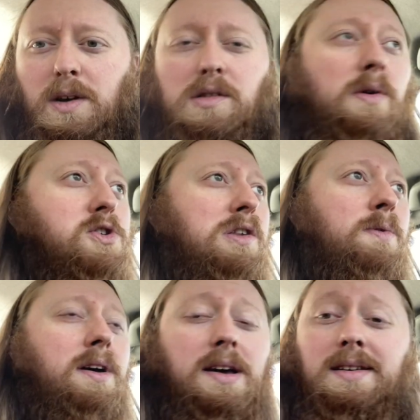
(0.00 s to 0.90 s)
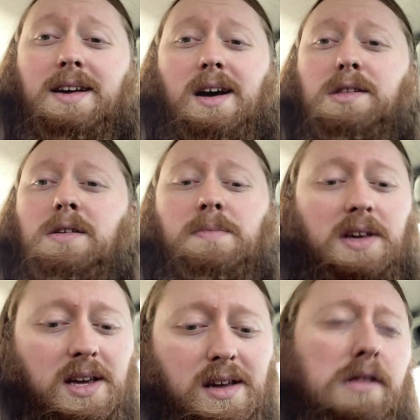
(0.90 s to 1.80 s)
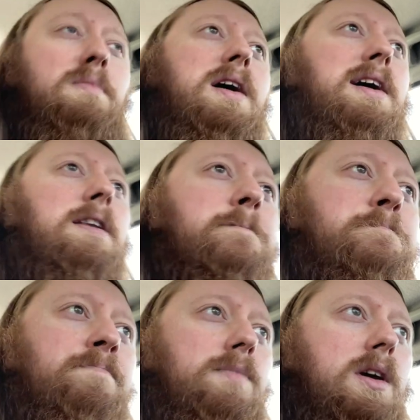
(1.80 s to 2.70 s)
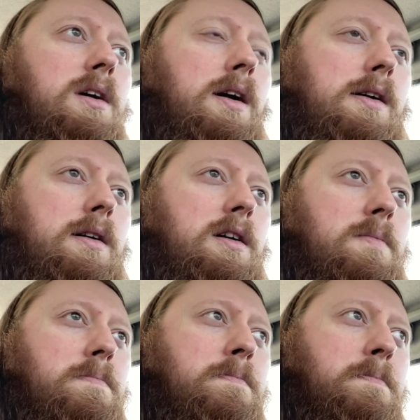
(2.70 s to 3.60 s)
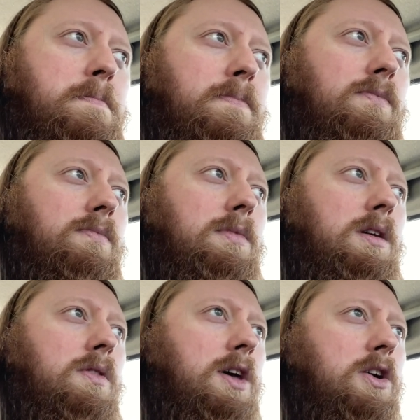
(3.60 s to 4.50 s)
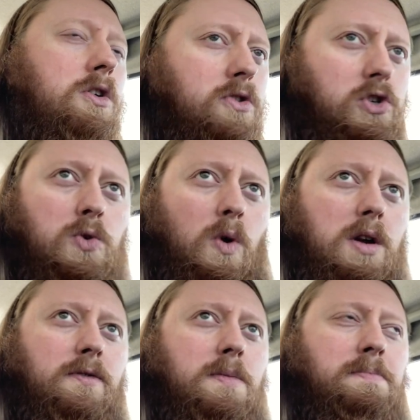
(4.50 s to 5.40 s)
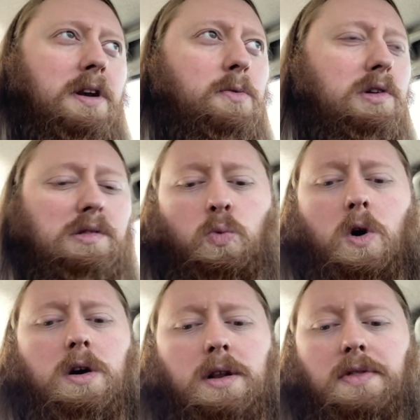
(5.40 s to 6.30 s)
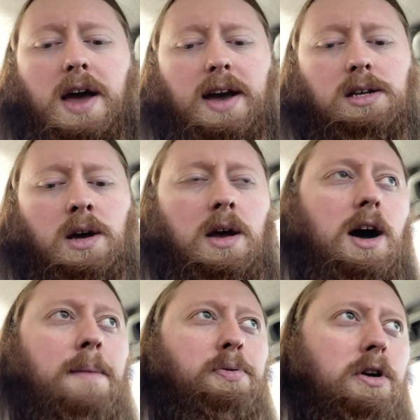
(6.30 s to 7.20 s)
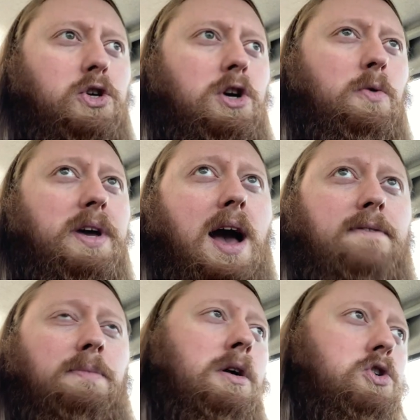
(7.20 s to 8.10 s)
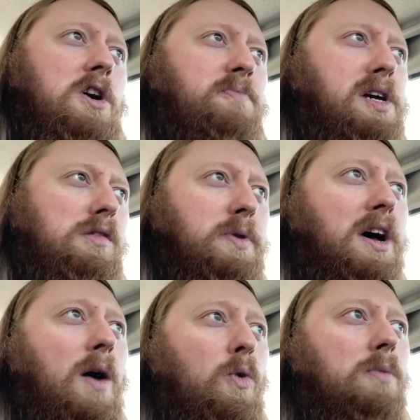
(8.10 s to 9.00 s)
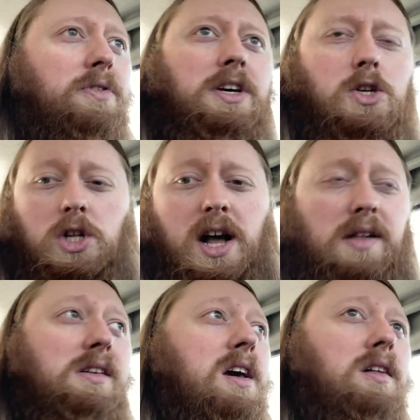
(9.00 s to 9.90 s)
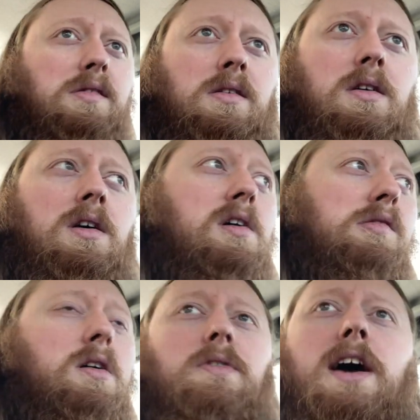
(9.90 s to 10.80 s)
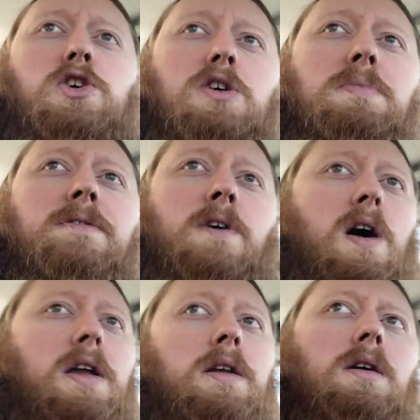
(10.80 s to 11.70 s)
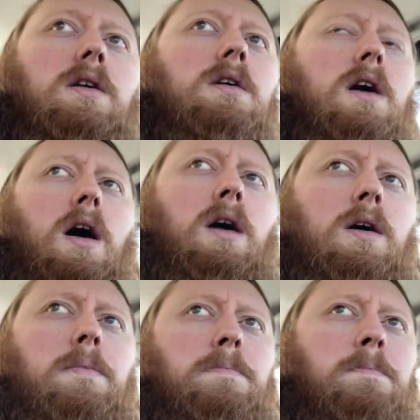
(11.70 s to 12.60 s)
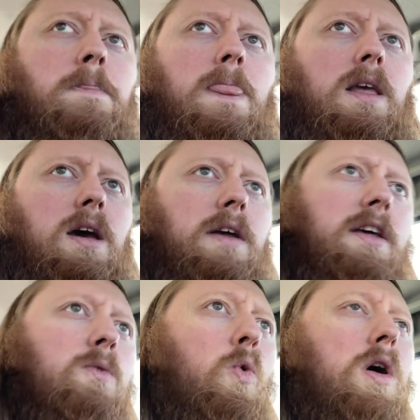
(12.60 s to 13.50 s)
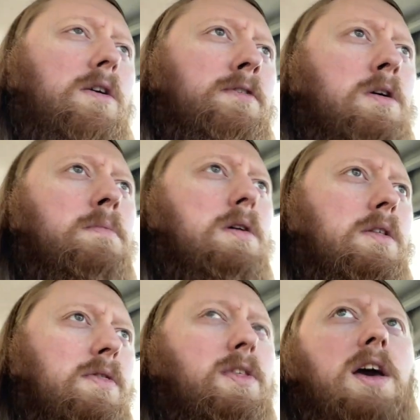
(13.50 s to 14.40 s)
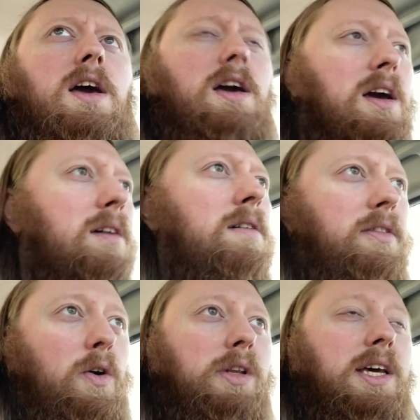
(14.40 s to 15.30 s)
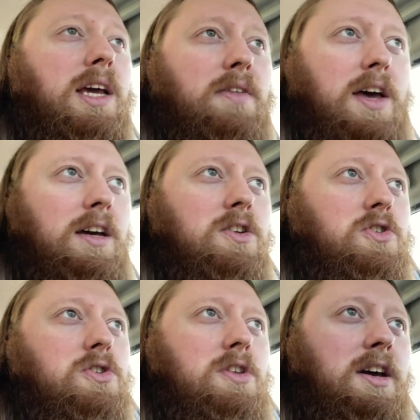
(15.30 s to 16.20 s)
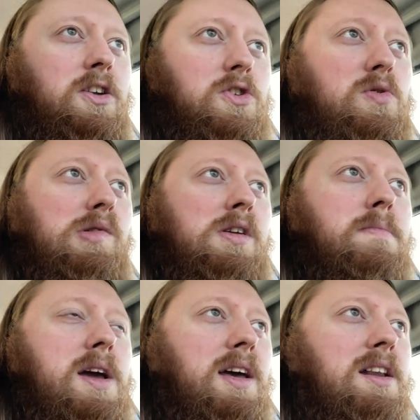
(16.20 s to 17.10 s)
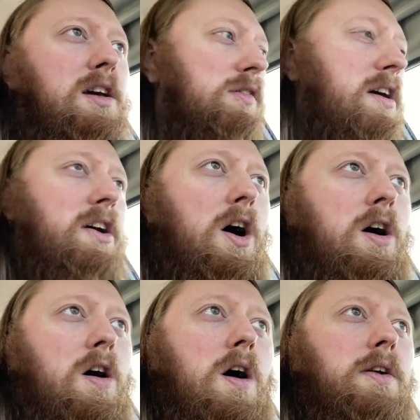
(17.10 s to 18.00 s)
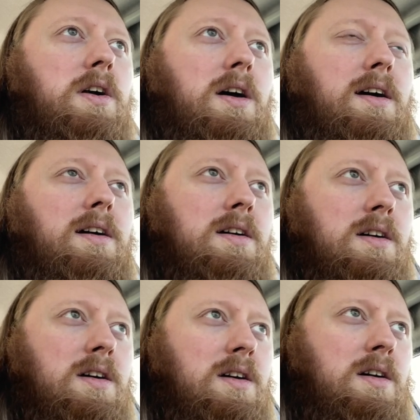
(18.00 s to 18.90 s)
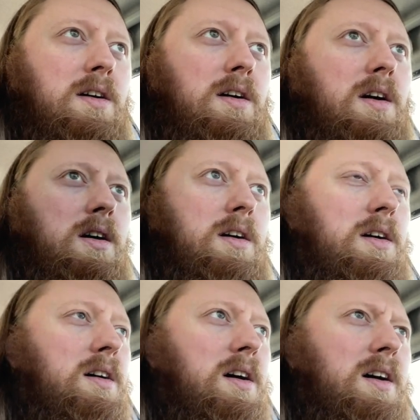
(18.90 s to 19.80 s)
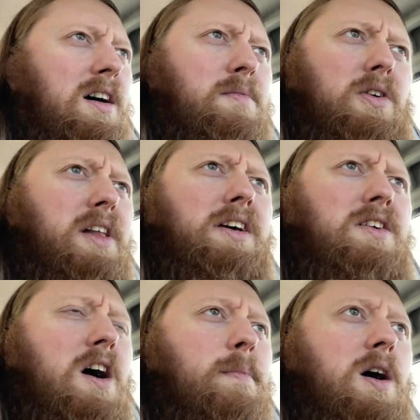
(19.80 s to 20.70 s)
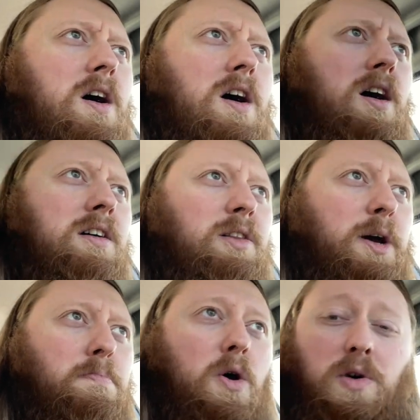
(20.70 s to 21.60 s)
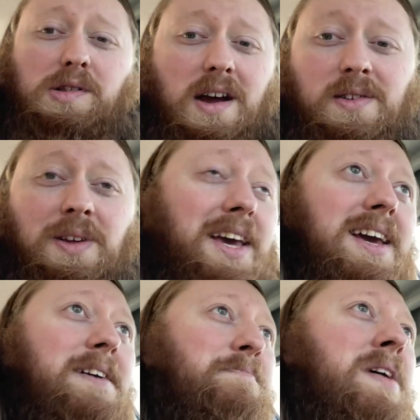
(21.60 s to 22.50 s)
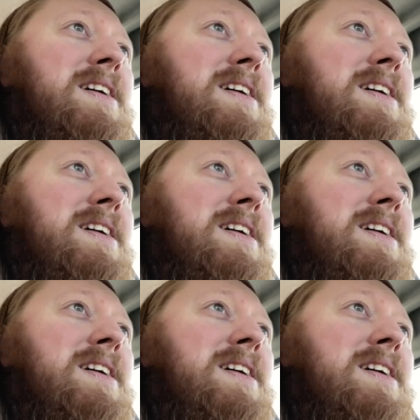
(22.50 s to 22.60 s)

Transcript: So I just went and got some keys made. Um, they couldn't do one of them, but it was one that I'm pretty sure we have a bunch of because we got one with each glass case. So that should be fine. Um, and then one of them, they the only key they could they could use to make it is like a Honda um, or like a Yamaha like motorcycle key.